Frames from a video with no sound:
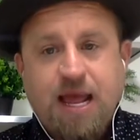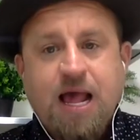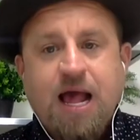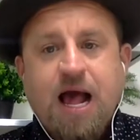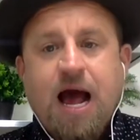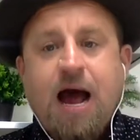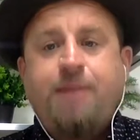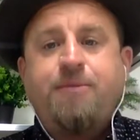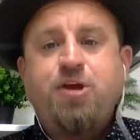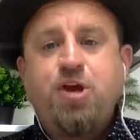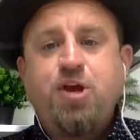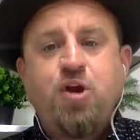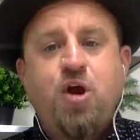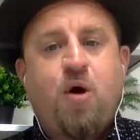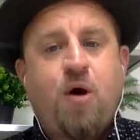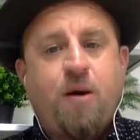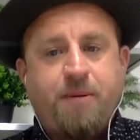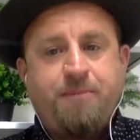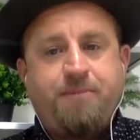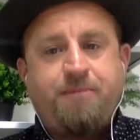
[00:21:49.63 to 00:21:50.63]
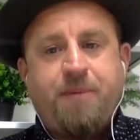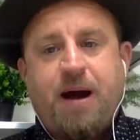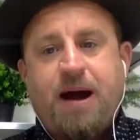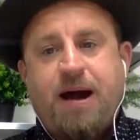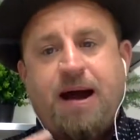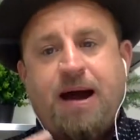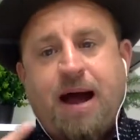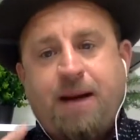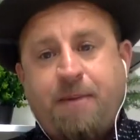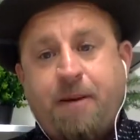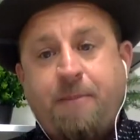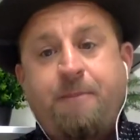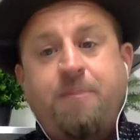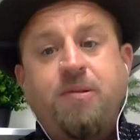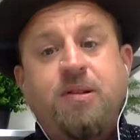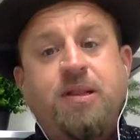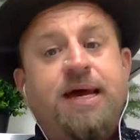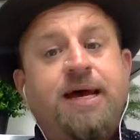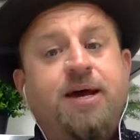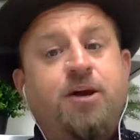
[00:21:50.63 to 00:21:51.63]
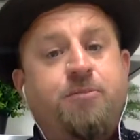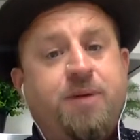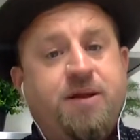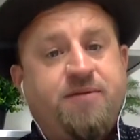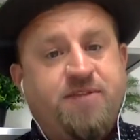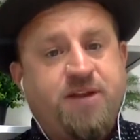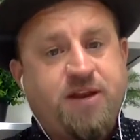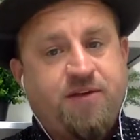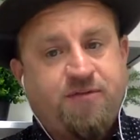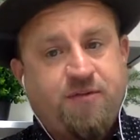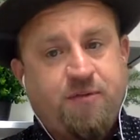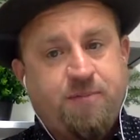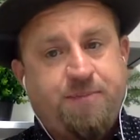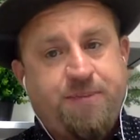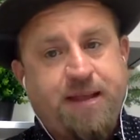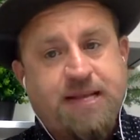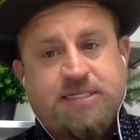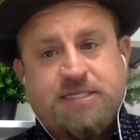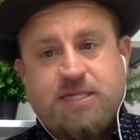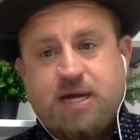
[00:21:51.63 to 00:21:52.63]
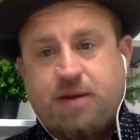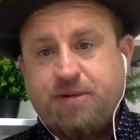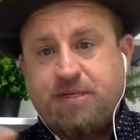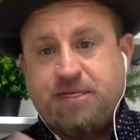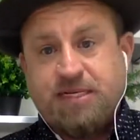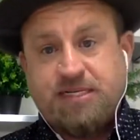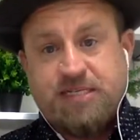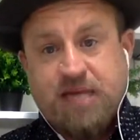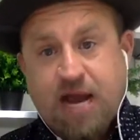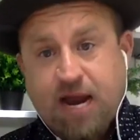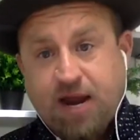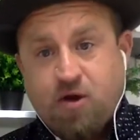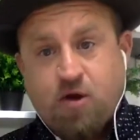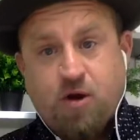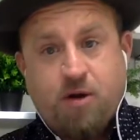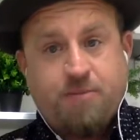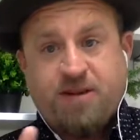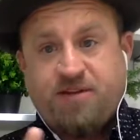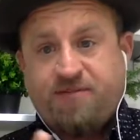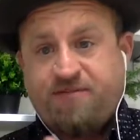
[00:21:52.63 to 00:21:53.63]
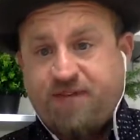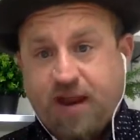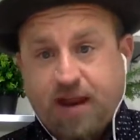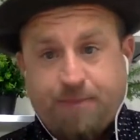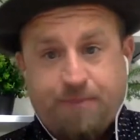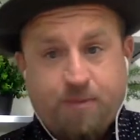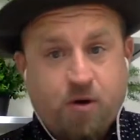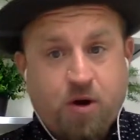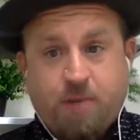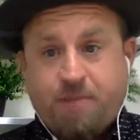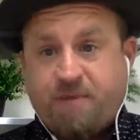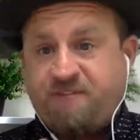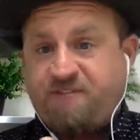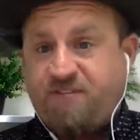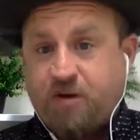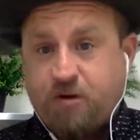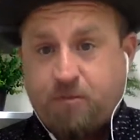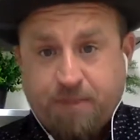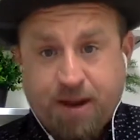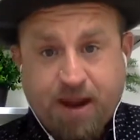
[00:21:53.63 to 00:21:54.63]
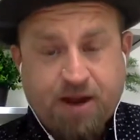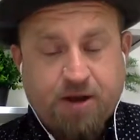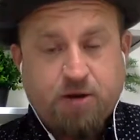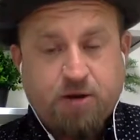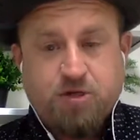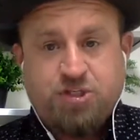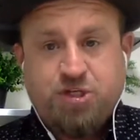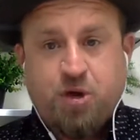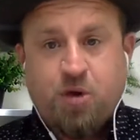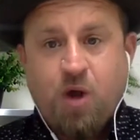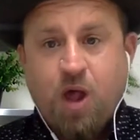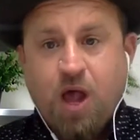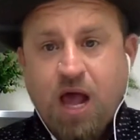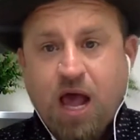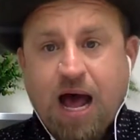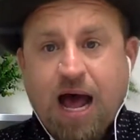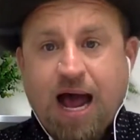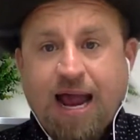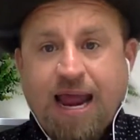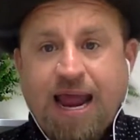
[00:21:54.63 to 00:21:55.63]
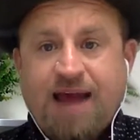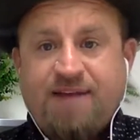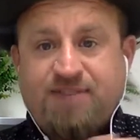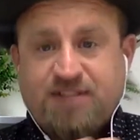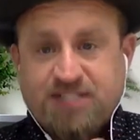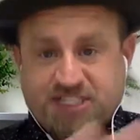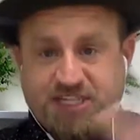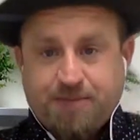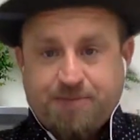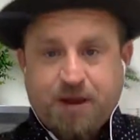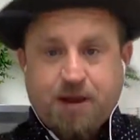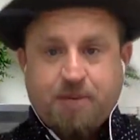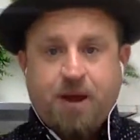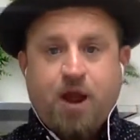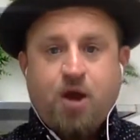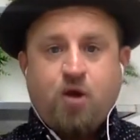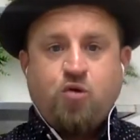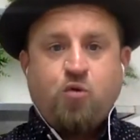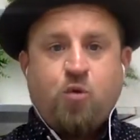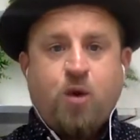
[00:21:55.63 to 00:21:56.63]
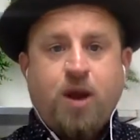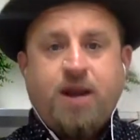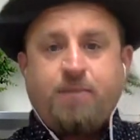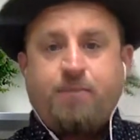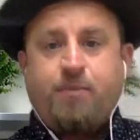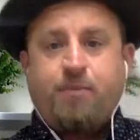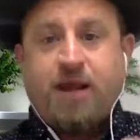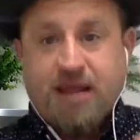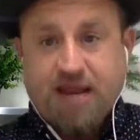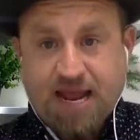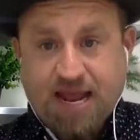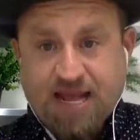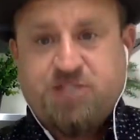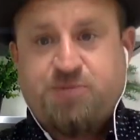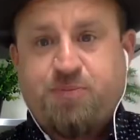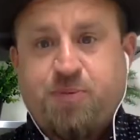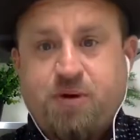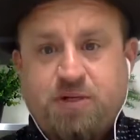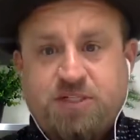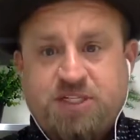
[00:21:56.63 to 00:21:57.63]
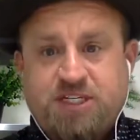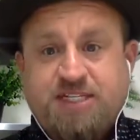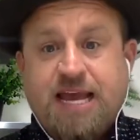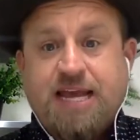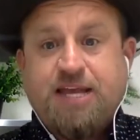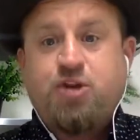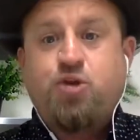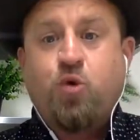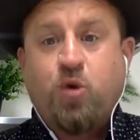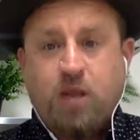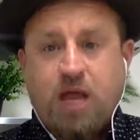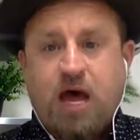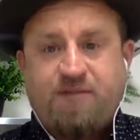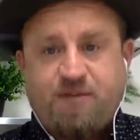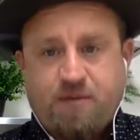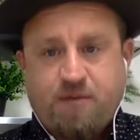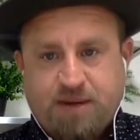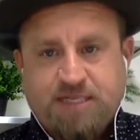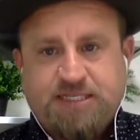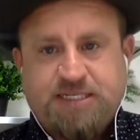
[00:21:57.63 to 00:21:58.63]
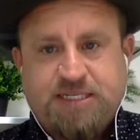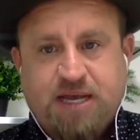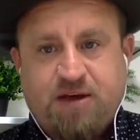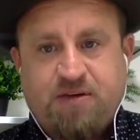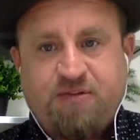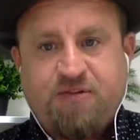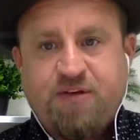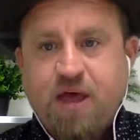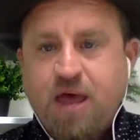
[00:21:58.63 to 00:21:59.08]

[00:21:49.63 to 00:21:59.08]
Yeah. you know, I'm a am a little bit of a different beast. I'm a designer. I'm a developer. I'm a filmmaker. So I have to step out of my own way to bring in experts because I do a lot of it myself.